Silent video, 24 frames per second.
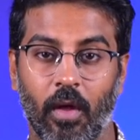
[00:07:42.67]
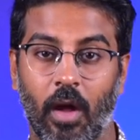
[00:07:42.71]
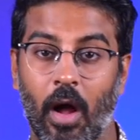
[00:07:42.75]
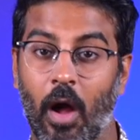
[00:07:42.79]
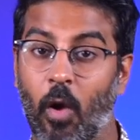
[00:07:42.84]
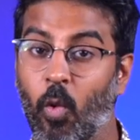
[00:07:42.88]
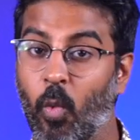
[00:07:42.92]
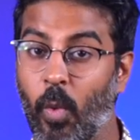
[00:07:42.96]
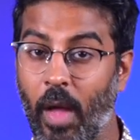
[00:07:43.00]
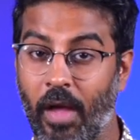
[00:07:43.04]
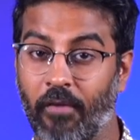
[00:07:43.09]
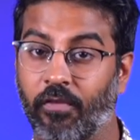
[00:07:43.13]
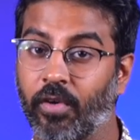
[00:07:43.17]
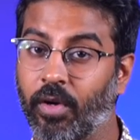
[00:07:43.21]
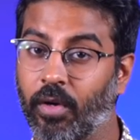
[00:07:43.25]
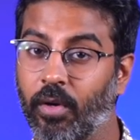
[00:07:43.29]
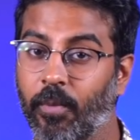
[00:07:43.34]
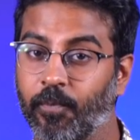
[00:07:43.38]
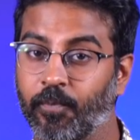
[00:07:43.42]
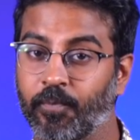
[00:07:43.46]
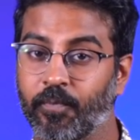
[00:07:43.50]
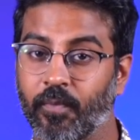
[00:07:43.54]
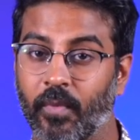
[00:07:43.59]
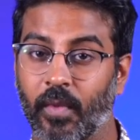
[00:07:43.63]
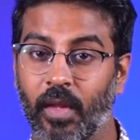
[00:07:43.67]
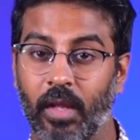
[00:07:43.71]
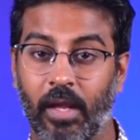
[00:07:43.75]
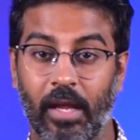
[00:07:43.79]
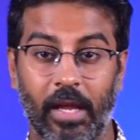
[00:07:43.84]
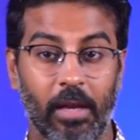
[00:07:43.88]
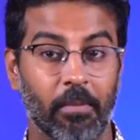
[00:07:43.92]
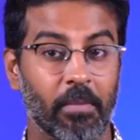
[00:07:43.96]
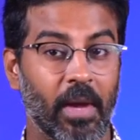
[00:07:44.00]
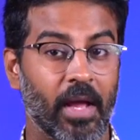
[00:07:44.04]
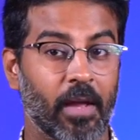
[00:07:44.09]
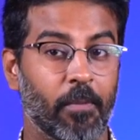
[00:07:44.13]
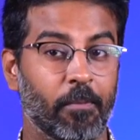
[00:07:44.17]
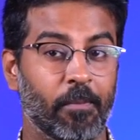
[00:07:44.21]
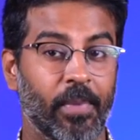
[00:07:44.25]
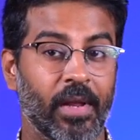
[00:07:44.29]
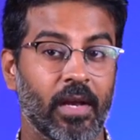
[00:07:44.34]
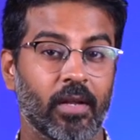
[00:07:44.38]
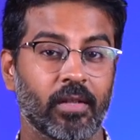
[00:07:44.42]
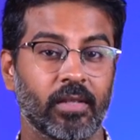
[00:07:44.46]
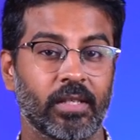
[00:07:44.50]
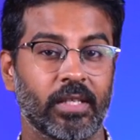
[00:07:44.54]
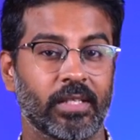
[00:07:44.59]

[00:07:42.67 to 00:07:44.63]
However, in my opinion,